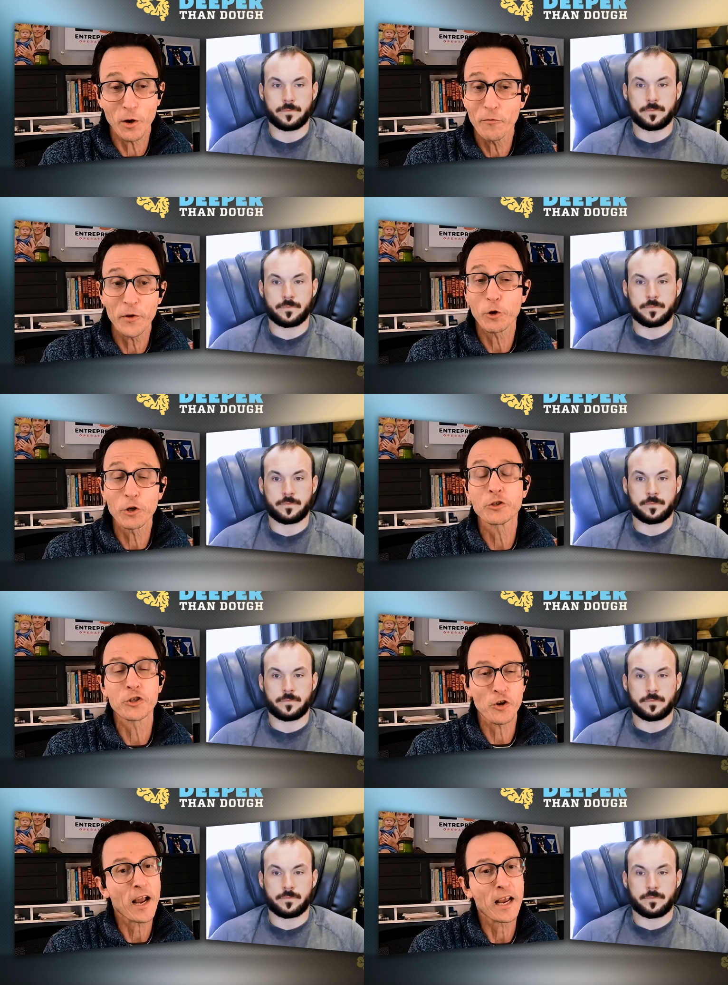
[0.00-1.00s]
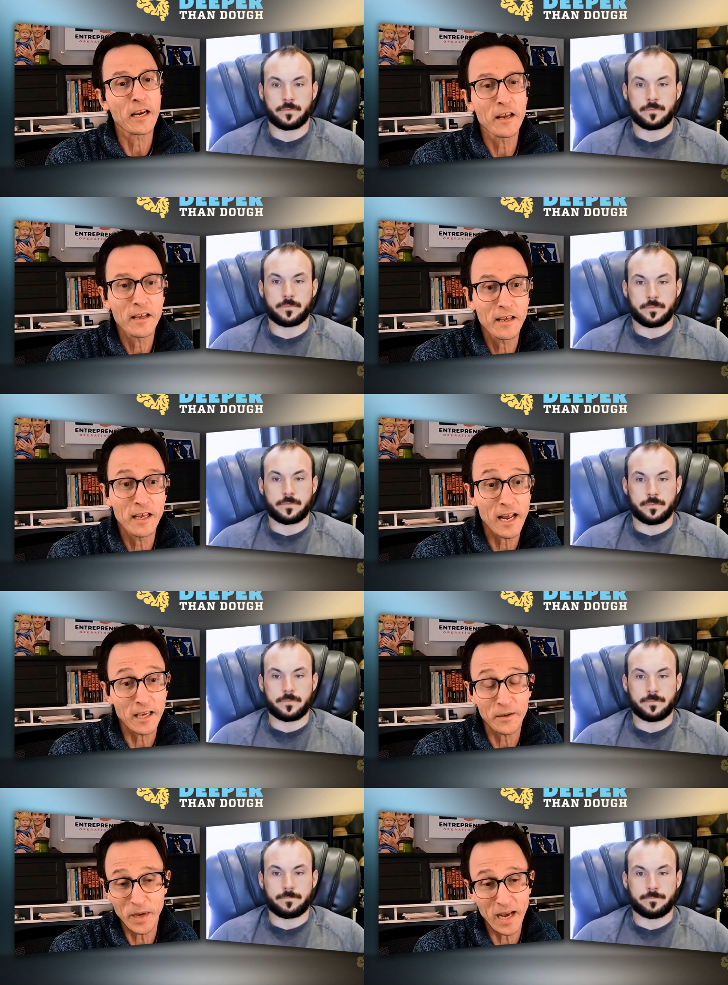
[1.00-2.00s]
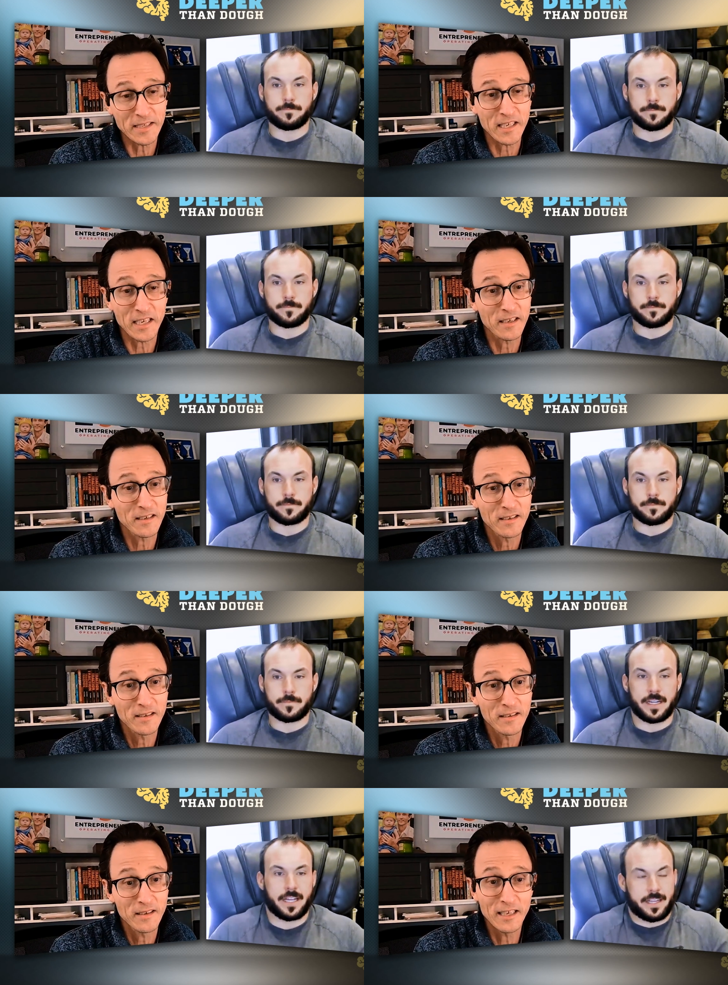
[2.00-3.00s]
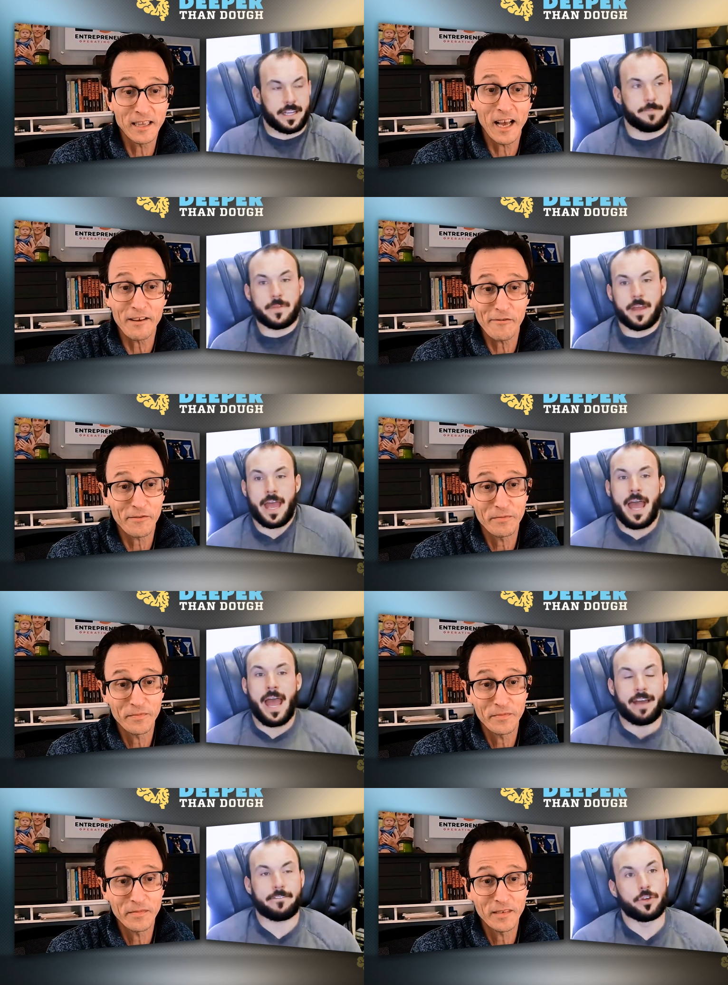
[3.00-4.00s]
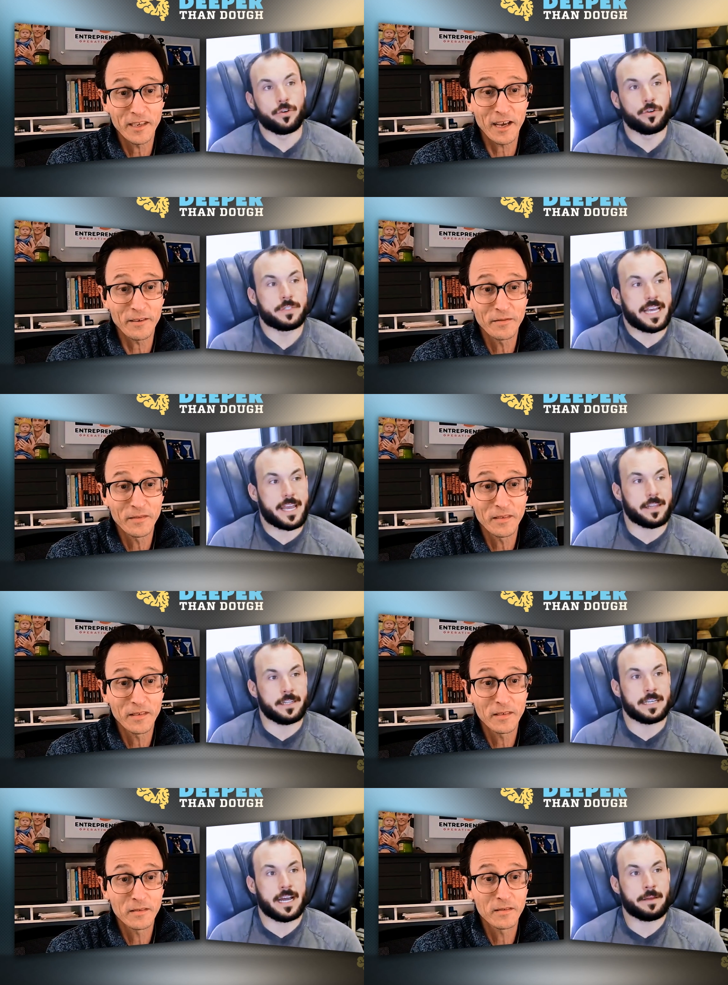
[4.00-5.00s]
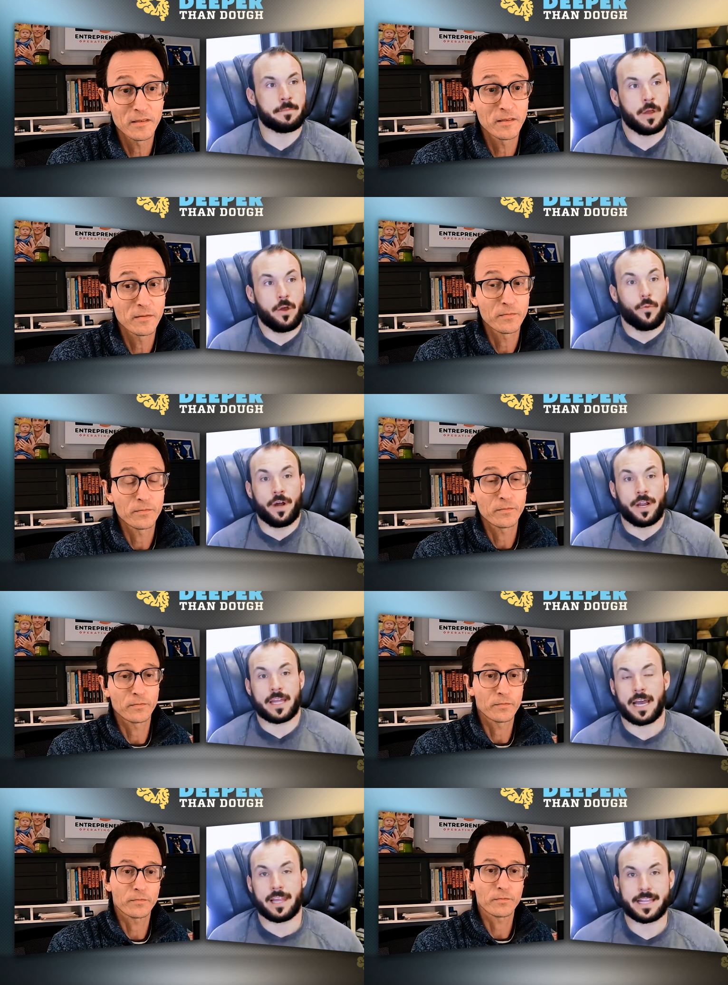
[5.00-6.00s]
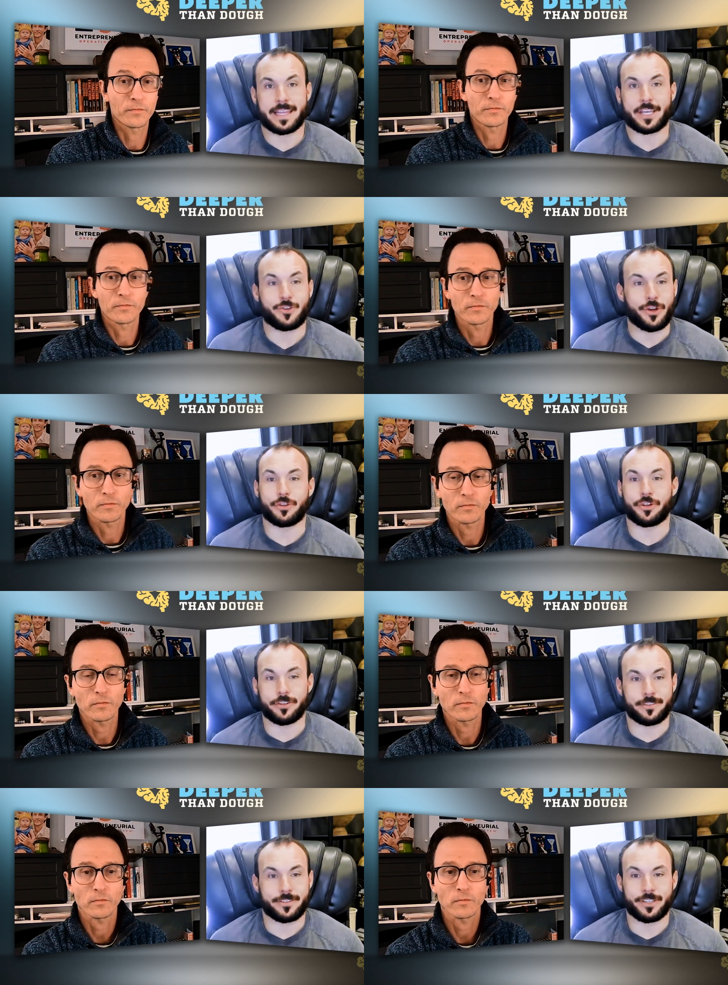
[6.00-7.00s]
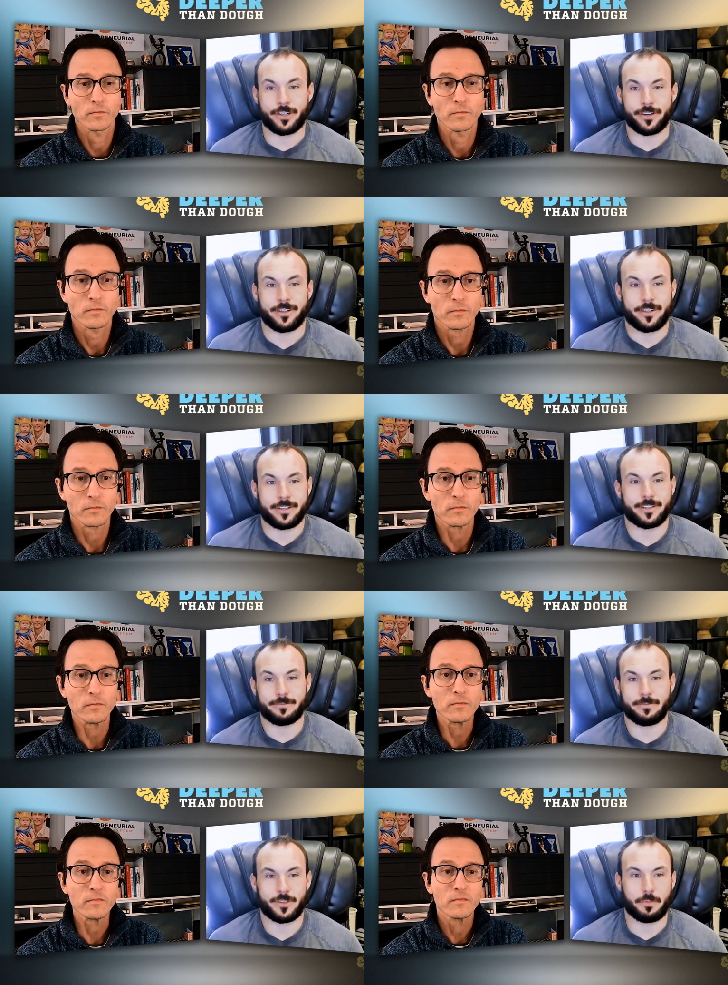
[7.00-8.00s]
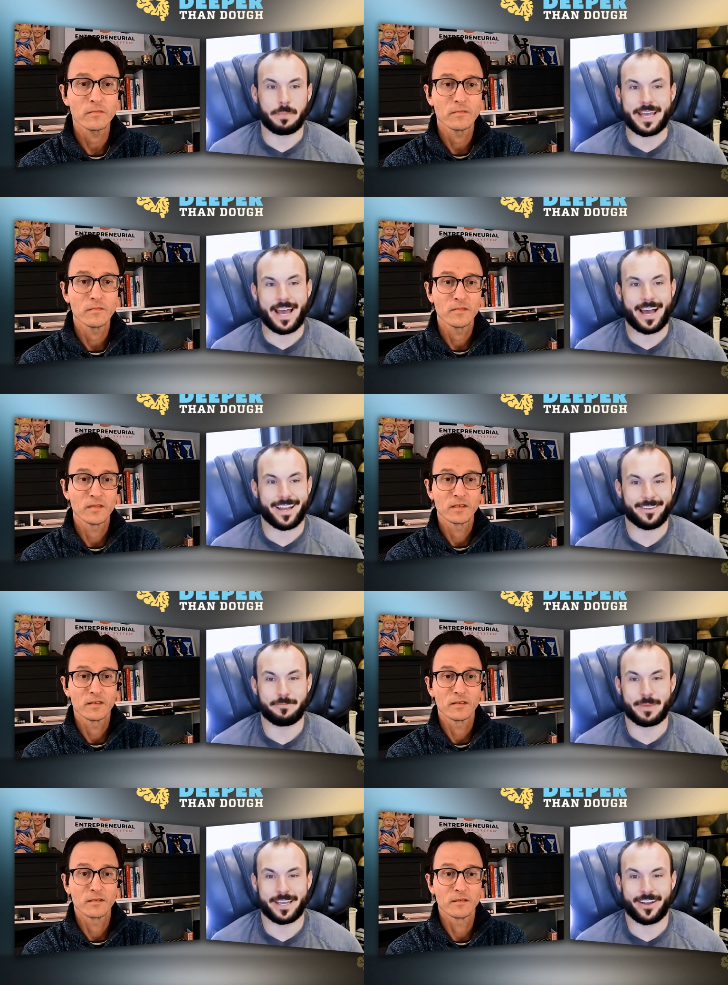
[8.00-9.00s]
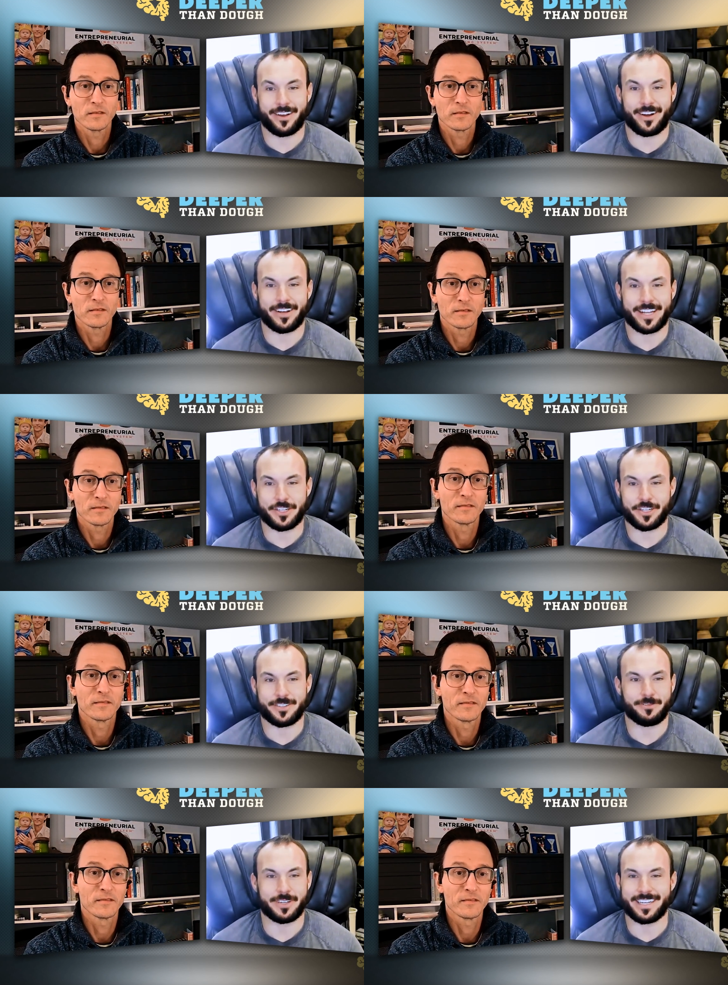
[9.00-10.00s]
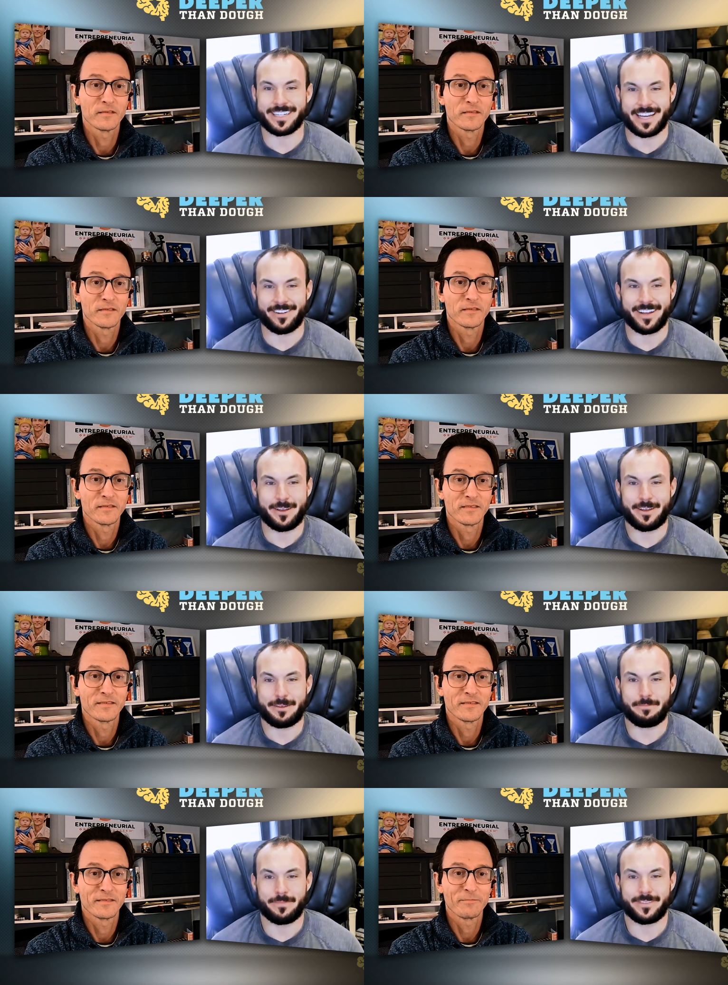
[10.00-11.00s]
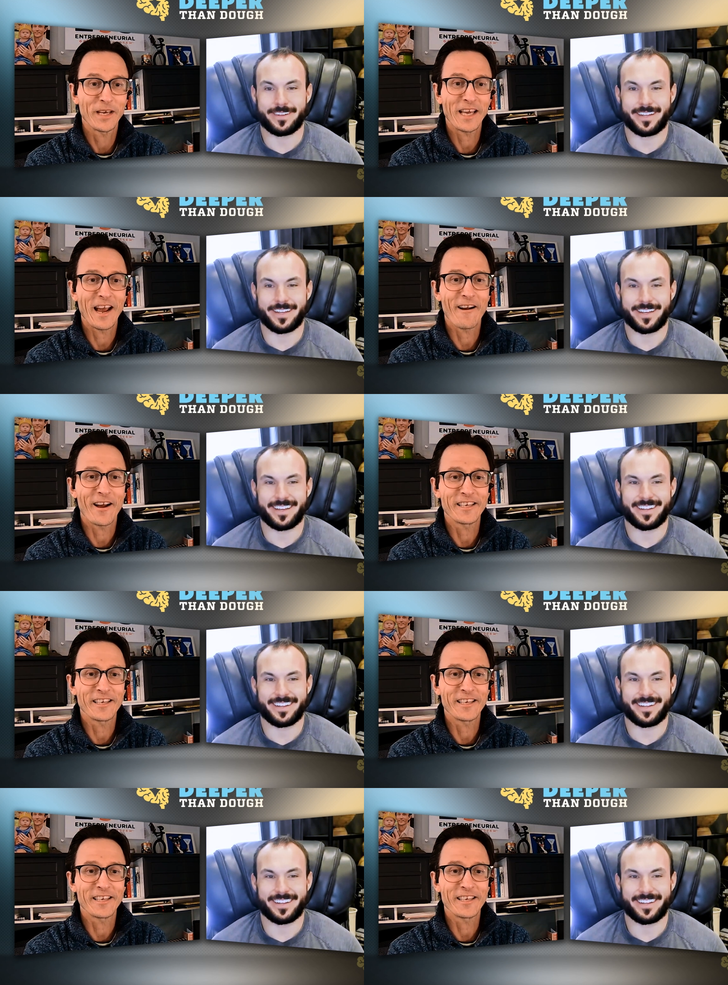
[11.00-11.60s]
Speaker 1: don't feel constrained in any capacity I like in that. life. Have you yeah. taken the time? One, I, I,
Speaker 2: like that you know your your your BHAG, big audacious. What is that? Big hairy